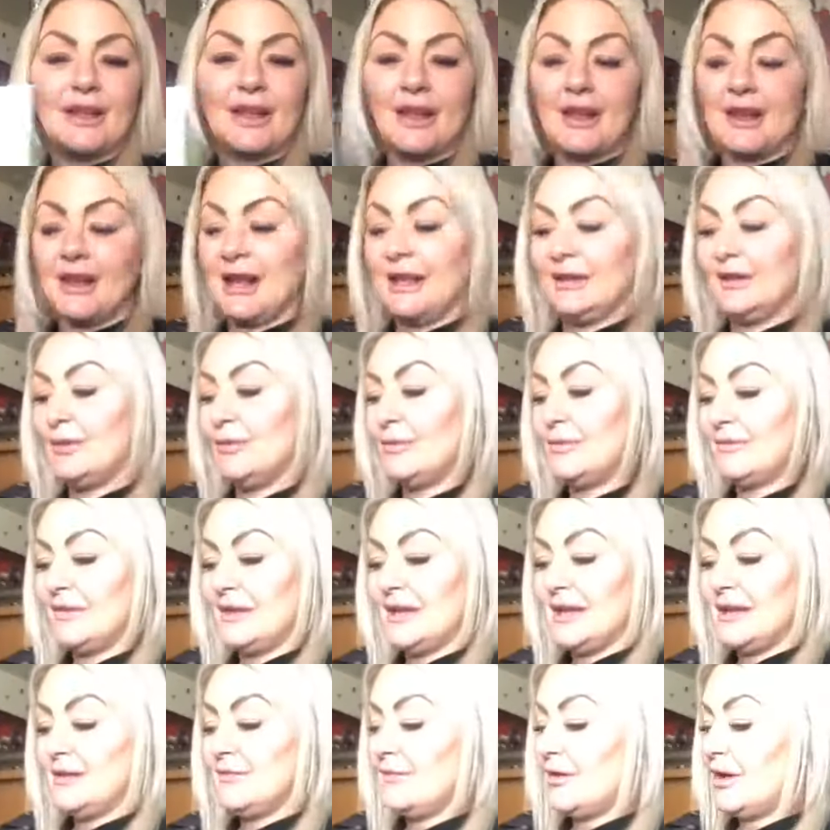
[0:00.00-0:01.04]
an aloe
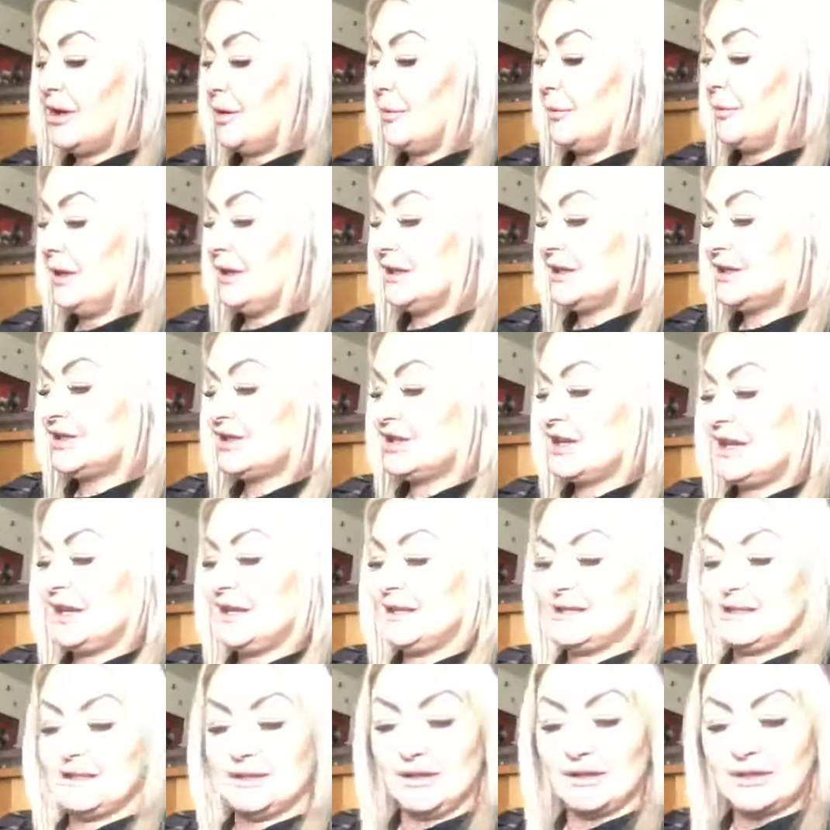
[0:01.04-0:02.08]
vera, which
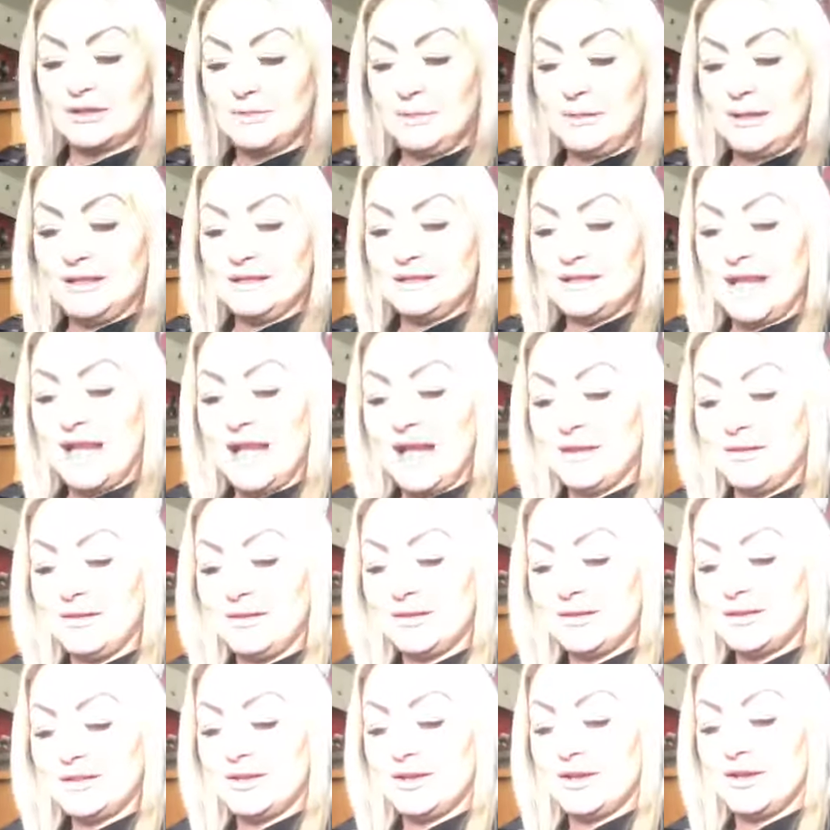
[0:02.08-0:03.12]
is Dr. Peter
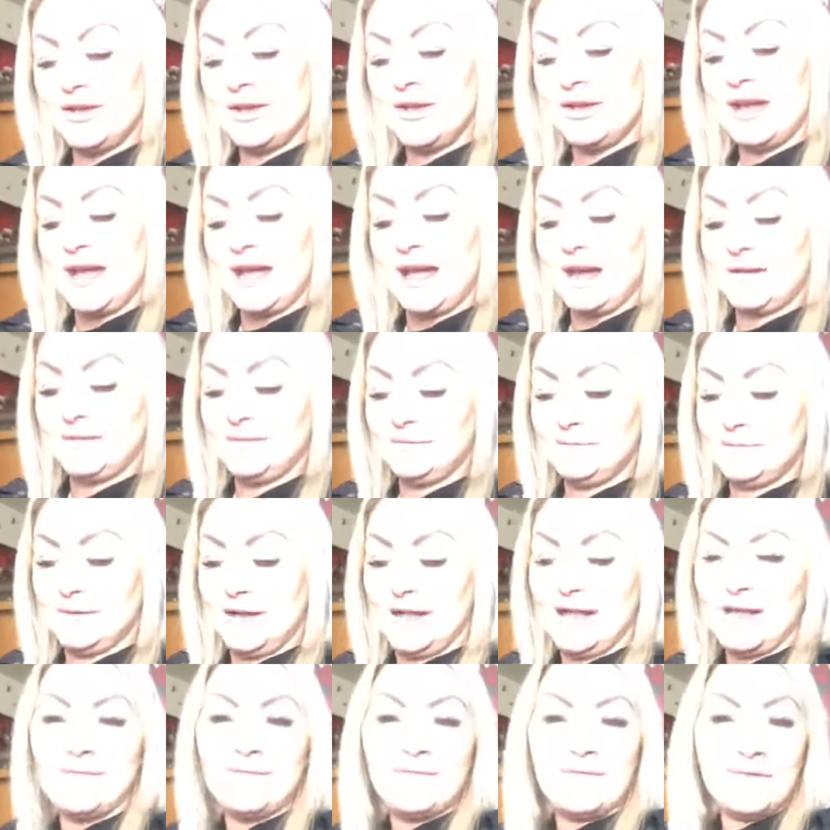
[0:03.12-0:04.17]
Atherton. I have
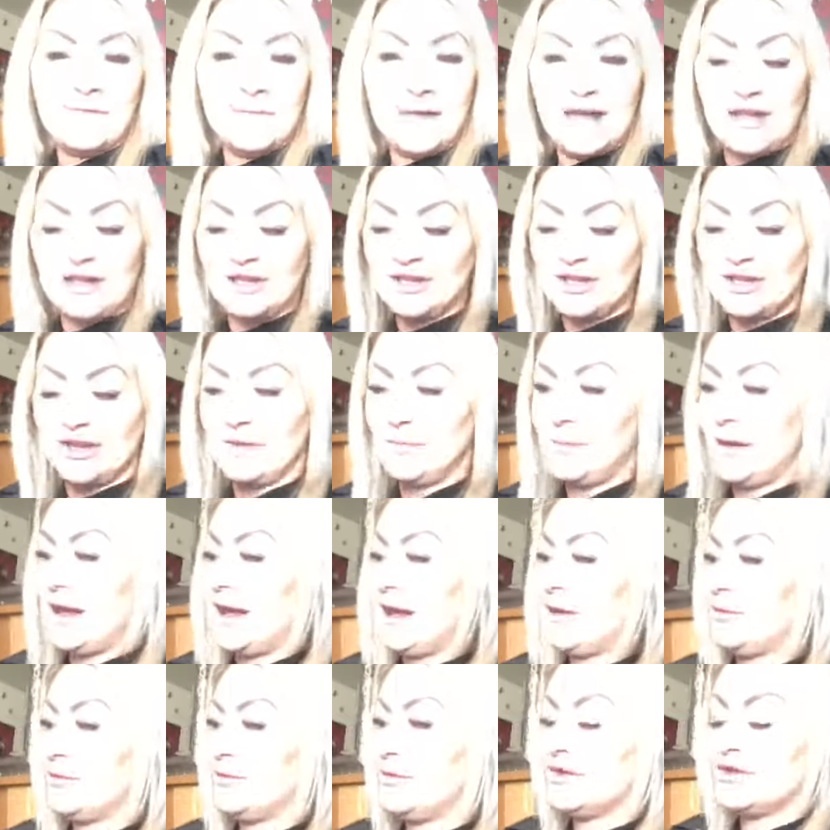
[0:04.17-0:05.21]
information
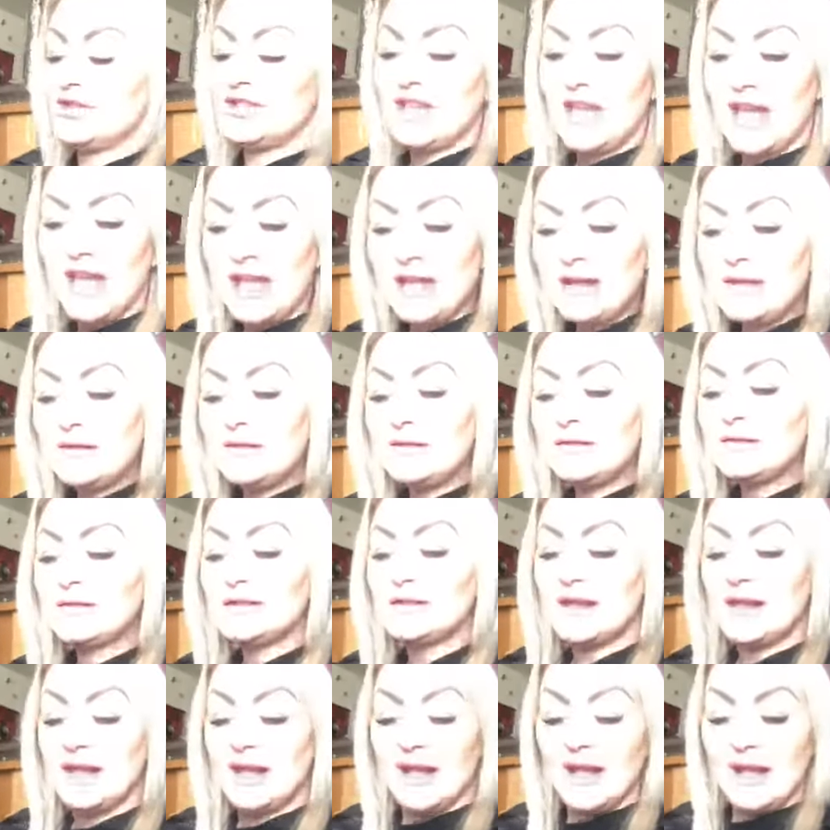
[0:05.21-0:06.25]
about the gels,
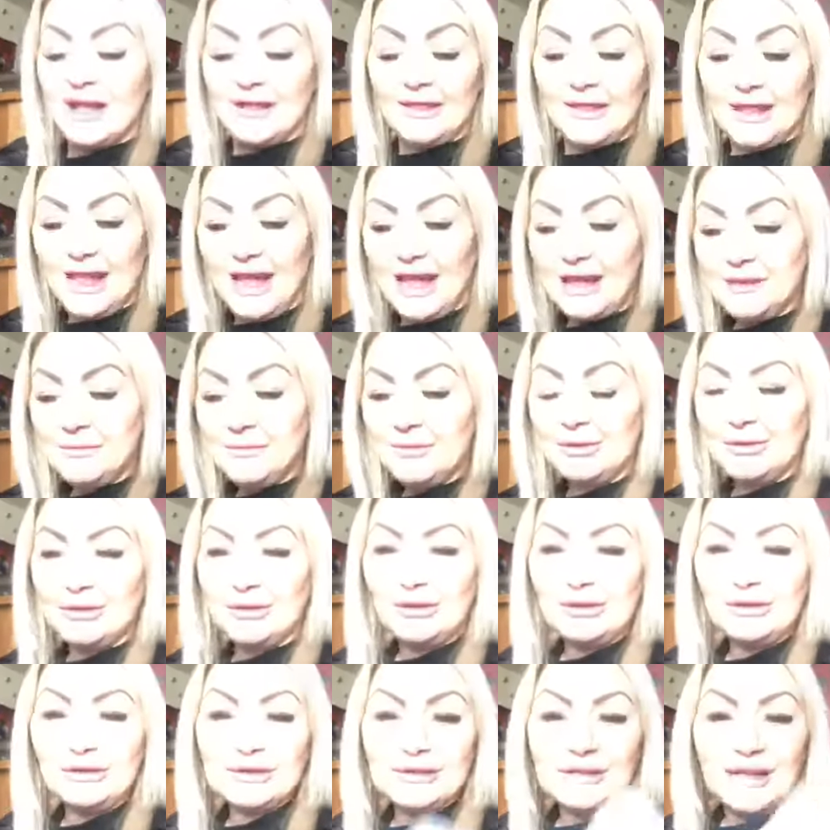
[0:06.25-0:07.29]
the
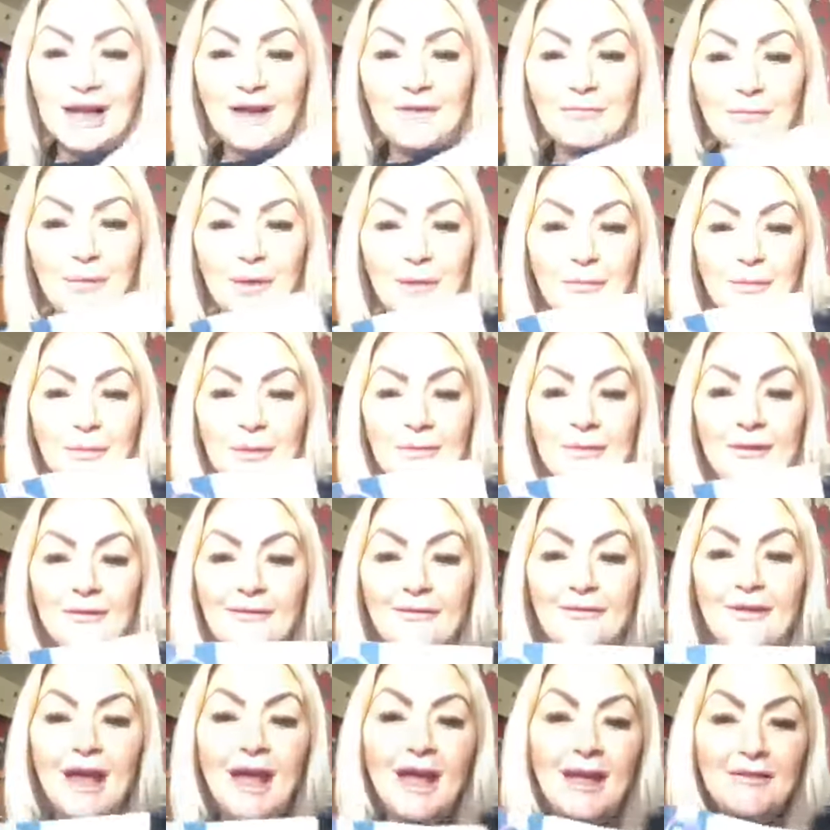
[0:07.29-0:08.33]
animals. I've bobbed them a
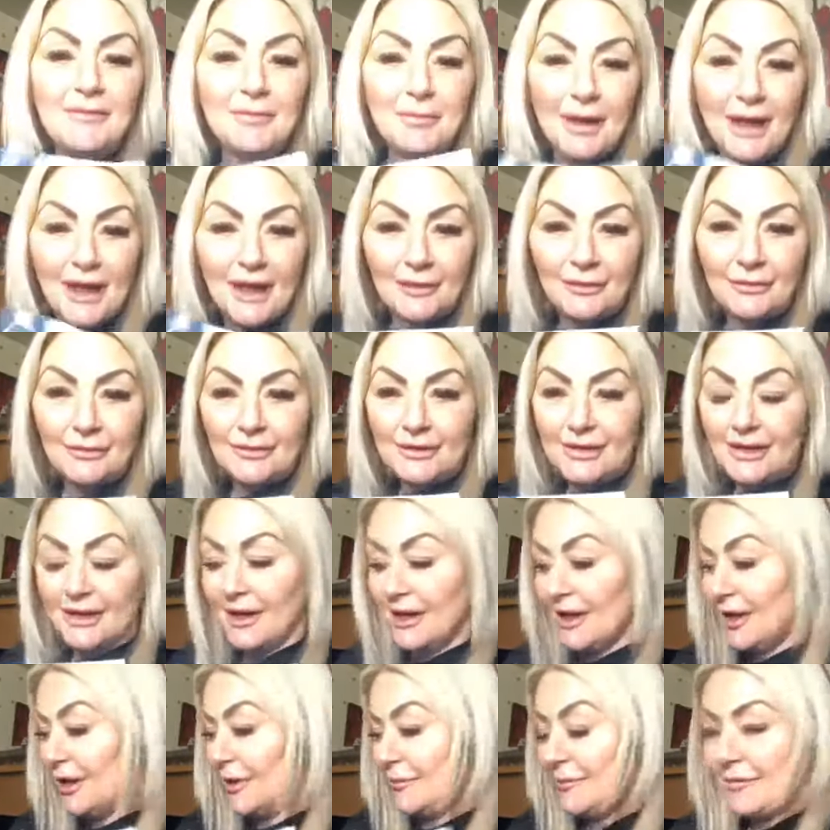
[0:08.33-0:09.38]

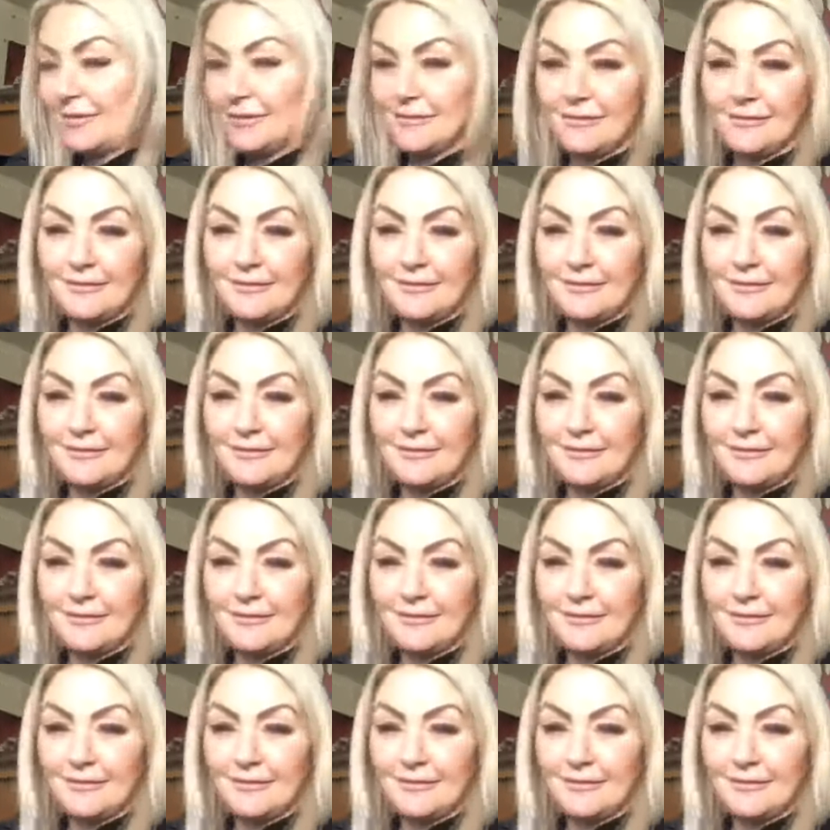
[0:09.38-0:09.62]
£5